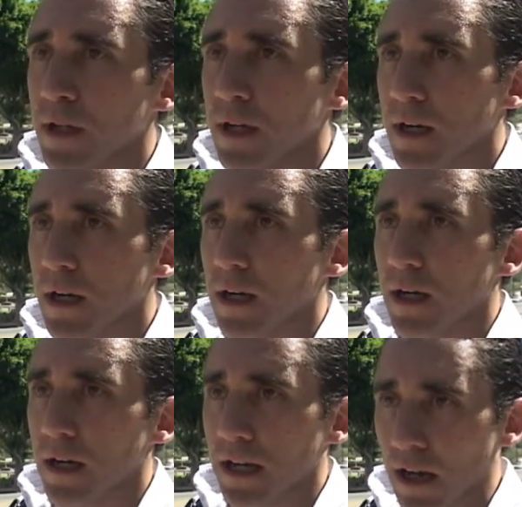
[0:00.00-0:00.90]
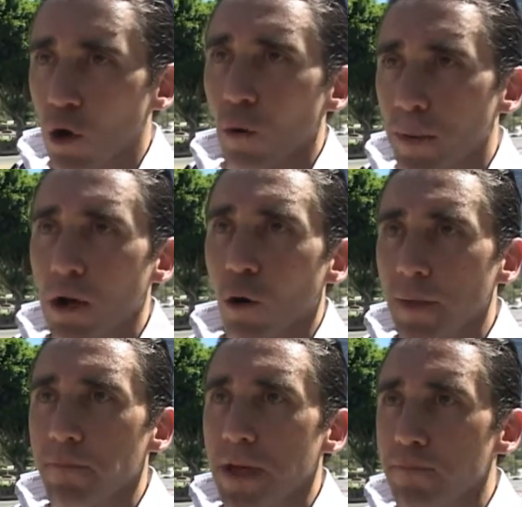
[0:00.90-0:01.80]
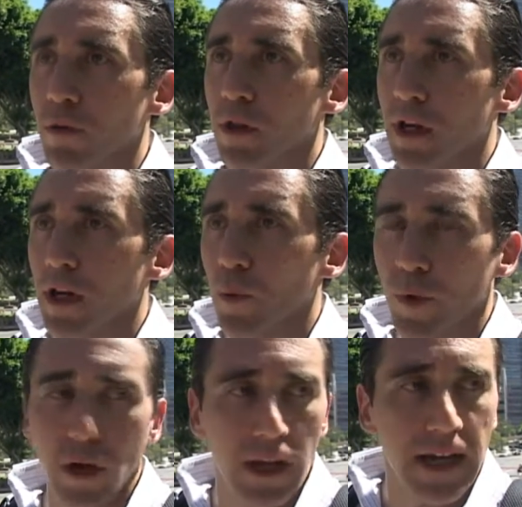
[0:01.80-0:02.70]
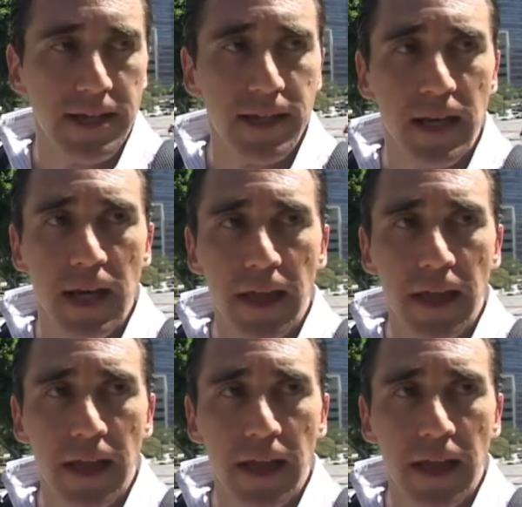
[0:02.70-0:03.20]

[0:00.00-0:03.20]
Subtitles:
And I hope that people realize